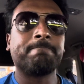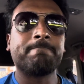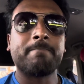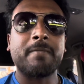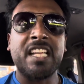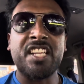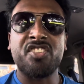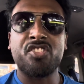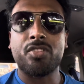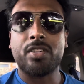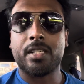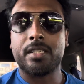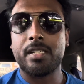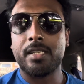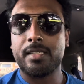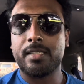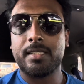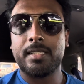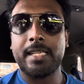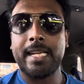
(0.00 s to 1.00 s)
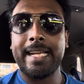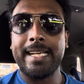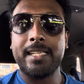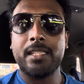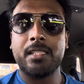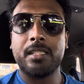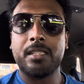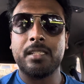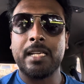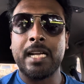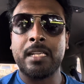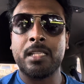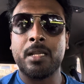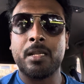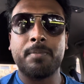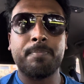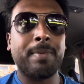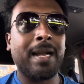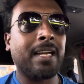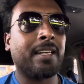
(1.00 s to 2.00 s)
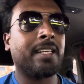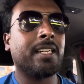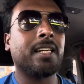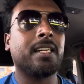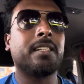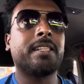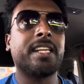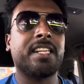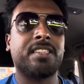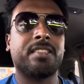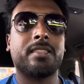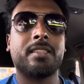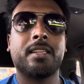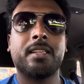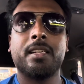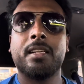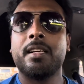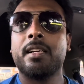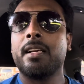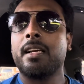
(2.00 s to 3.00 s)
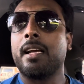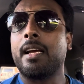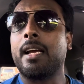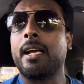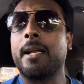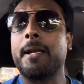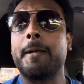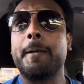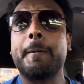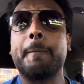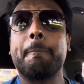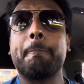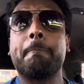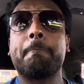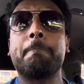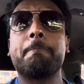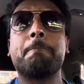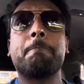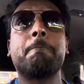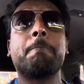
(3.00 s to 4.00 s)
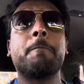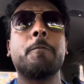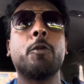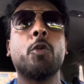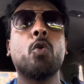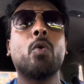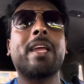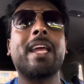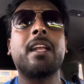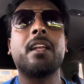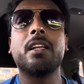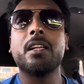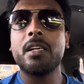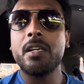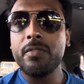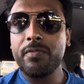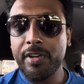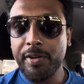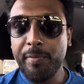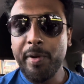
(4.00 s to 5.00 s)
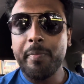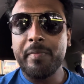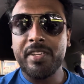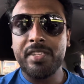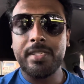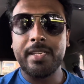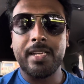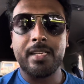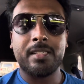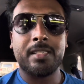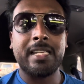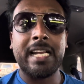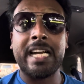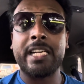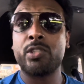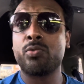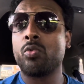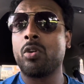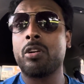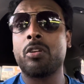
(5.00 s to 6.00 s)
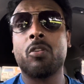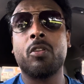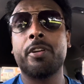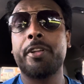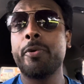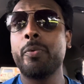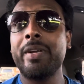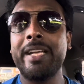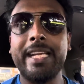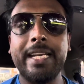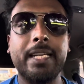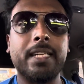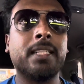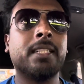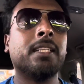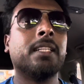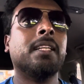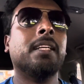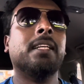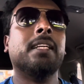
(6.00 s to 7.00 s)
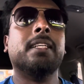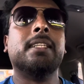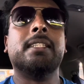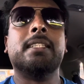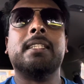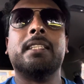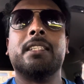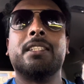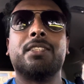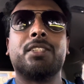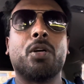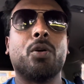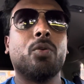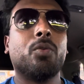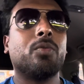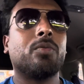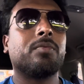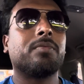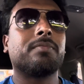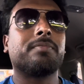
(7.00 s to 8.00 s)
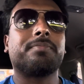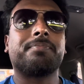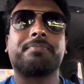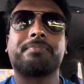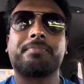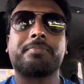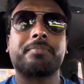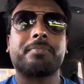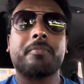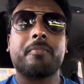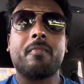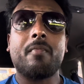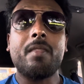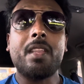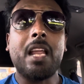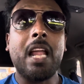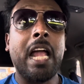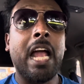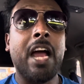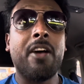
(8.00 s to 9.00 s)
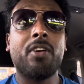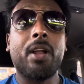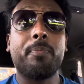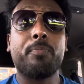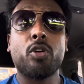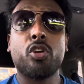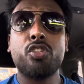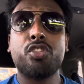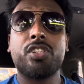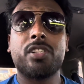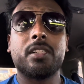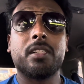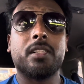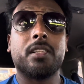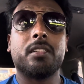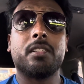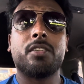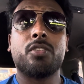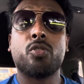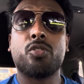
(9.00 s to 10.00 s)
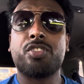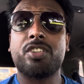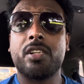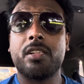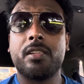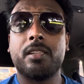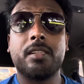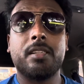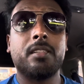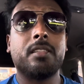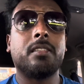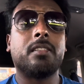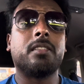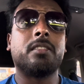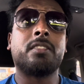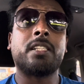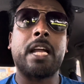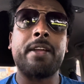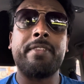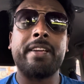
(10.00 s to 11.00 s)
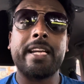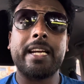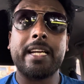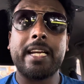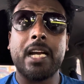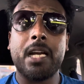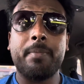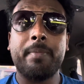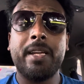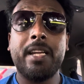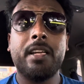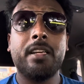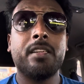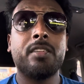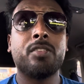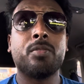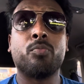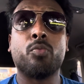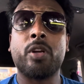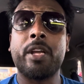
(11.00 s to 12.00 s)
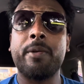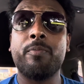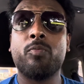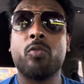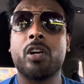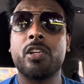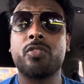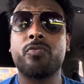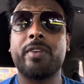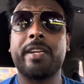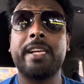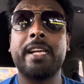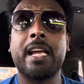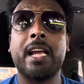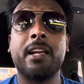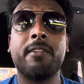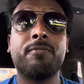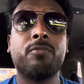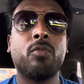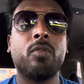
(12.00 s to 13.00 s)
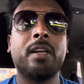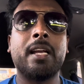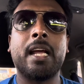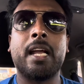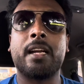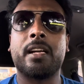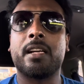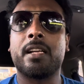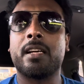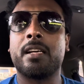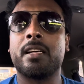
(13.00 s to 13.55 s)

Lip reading: instructor says at the practical test. And you can learn from your mistakes. That's what all you need. So I have approached Social Driving Academy. So Munib was very helpful and